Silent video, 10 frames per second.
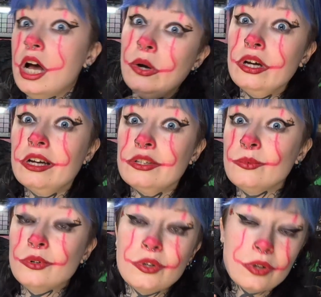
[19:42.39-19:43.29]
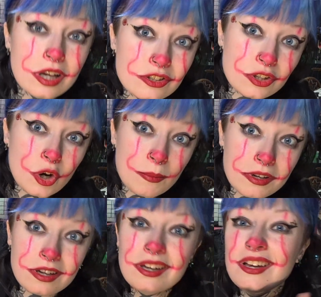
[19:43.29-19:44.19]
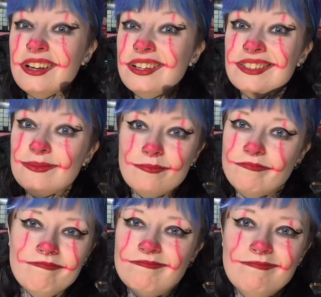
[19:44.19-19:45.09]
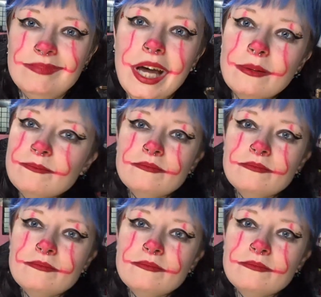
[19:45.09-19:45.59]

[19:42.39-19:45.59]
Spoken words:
I'm gonna get someone who'll actually copy it. Nah.